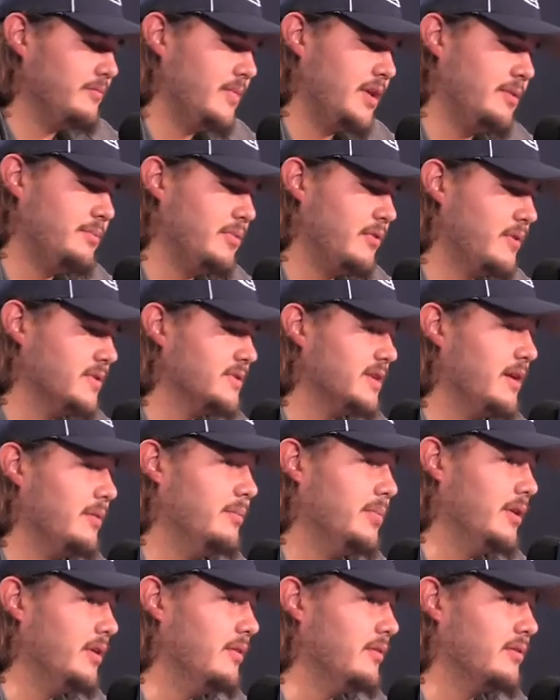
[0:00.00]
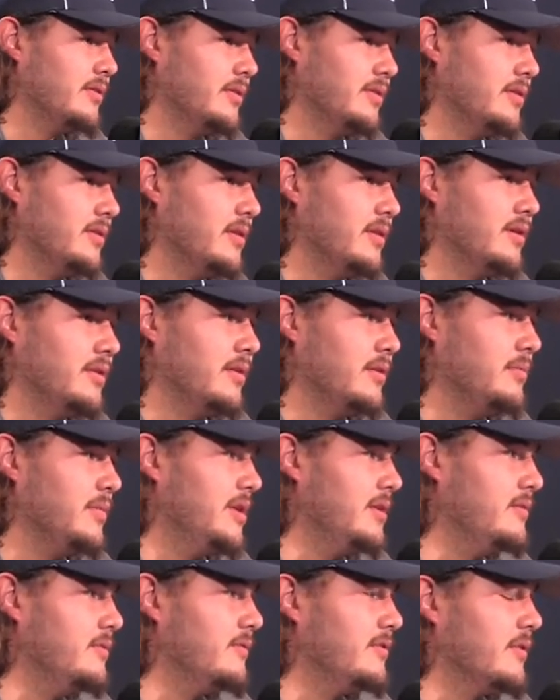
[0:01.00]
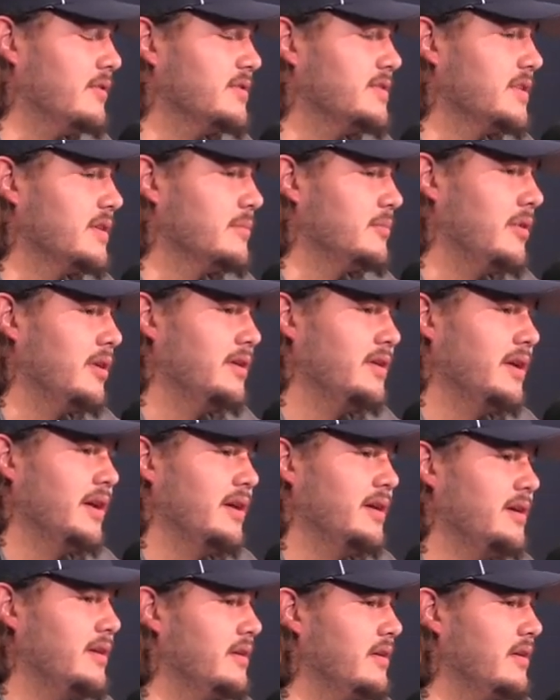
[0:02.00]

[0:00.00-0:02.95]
he points out both in our meeting first thing Monday.